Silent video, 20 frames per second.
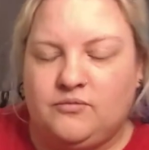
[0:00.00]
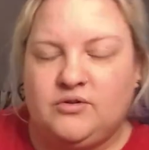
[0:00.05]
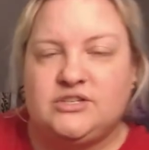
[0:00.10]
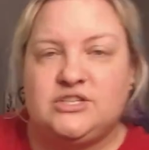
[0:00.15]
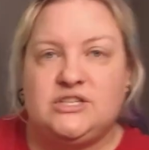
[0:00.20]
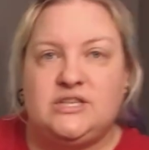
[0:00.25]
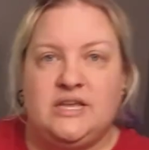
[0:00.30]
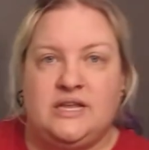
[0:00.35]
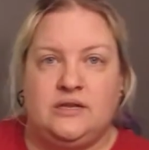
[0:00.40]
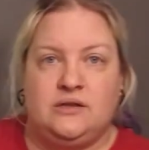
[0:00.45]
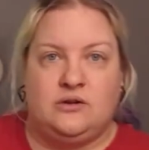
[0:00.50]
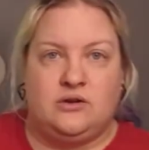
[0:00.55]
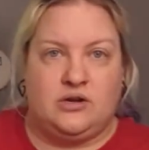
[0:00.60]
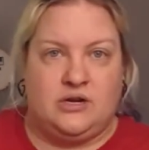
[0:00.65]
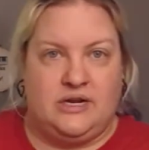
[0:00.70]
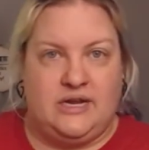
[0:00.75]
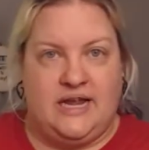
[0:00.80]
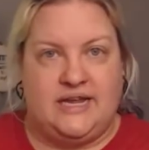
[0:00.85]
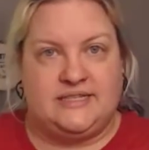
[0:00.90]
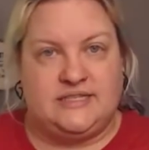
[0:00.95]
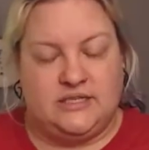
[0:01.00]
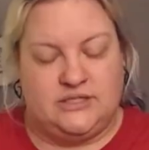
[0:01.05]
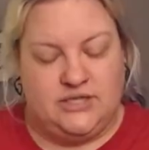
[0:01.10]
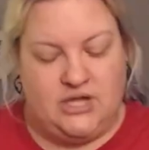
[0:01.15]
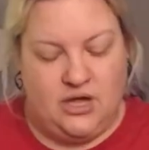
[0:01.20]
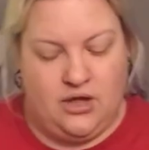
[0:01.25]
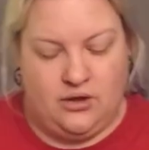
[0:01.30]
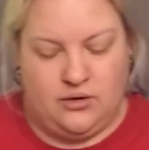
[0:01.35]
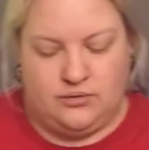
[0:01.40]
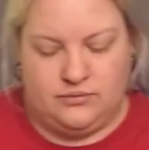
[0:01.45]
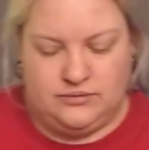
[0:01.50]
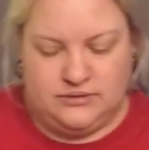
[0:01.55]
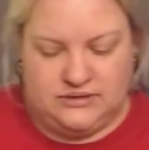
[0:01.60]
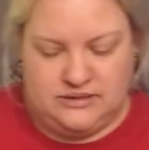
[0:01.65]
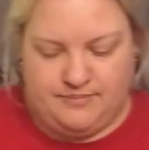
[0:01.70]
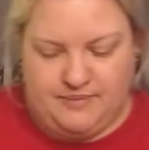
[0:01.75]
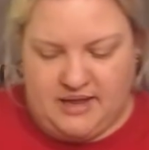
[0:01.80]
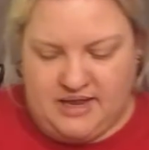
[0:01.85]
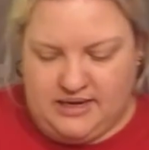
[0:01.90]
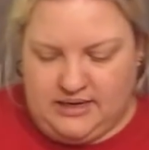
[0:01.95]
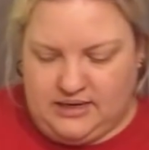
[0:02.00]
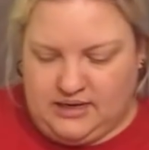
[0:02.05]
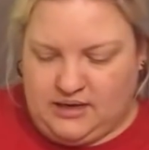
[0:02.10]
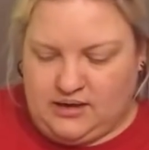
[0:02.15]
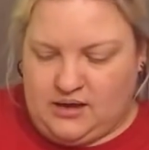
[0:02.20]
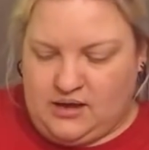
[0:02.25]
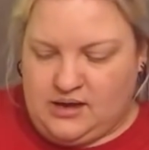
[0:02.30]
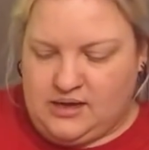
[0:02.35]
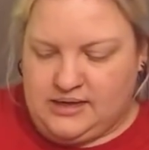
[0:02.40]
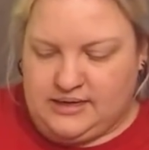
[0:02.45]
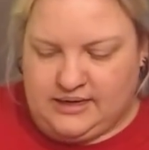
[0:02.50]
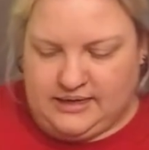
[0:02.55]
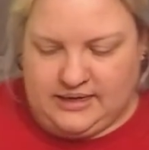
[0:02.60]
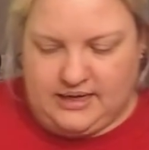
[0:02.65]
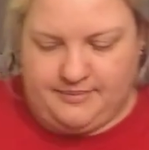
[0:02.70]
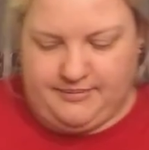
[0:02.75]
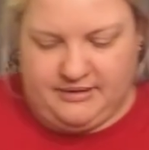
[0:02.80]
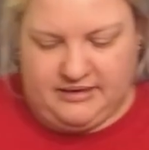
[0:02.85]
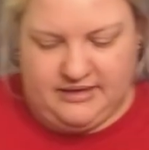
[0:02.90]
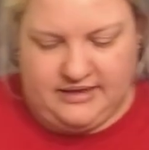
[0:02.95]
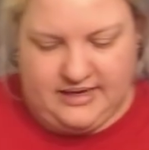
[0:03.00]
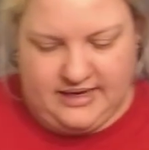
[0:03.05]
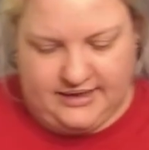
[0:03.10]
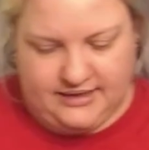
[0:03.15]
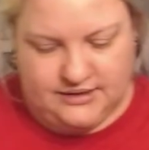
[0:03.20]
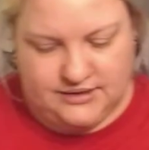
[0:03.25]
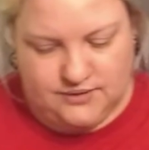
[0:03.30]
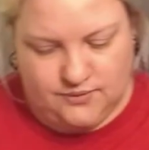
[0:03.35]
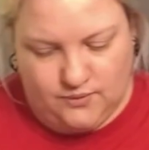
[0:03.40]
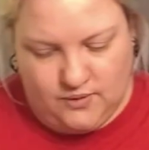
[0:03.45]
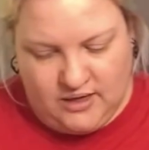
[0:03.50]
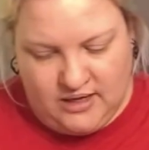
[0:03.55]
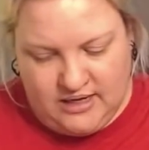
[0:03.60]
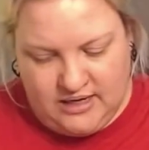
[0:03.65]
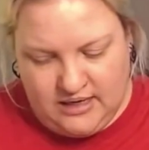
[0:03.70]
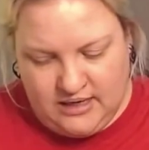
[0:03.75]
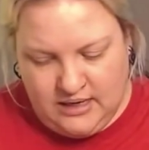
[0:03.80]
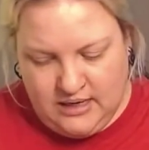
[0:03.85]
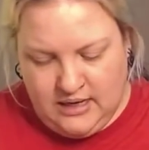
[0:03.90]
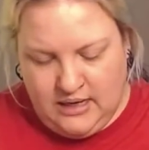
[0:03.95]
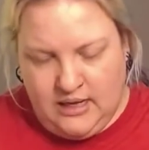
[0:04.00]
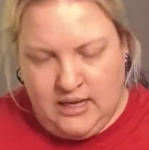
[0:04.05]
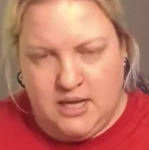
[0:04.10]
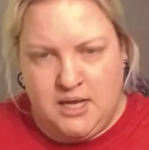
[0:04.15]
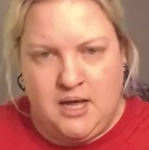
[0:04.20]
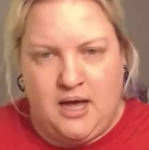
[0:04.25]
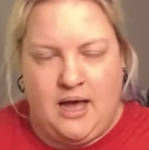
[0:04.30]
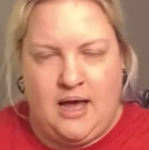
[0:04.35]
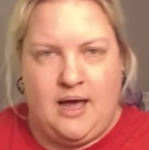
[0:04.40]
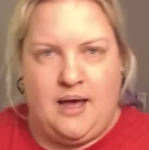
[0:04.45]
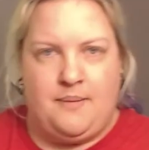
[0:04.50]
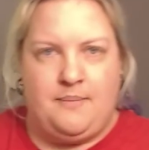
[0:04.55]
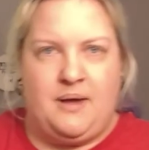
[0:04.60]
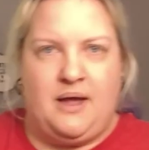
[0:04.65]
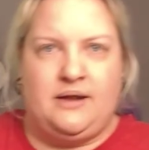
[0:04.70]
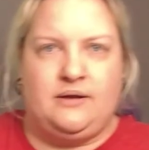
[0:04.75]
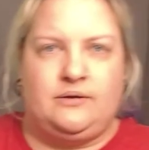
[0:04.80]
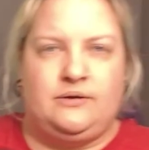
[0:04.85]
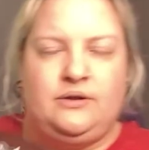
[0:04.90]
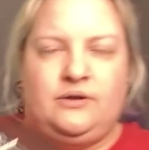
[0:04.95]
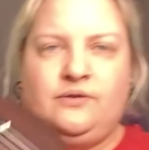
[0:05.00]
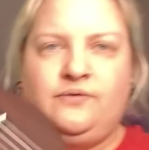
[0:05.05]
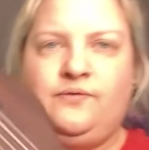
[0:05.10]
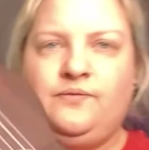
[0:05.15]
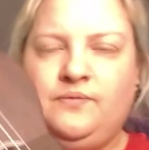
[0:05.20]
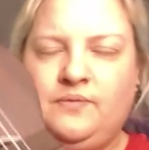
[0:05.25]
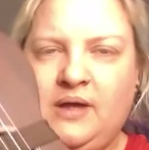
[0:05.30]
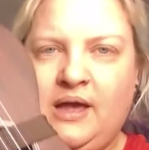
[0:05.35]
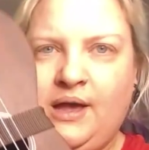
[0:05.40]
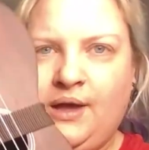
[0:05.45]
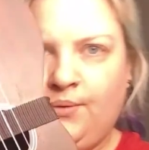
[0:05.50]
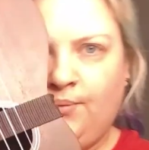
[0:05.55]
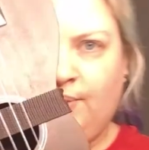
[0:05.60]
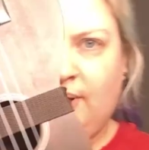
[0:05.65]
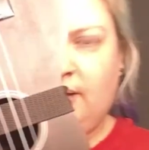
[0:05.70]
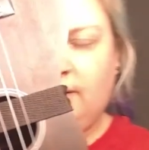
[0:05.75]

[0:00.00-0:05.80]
which then creates a tone depending on a couple of things. One, I don't know how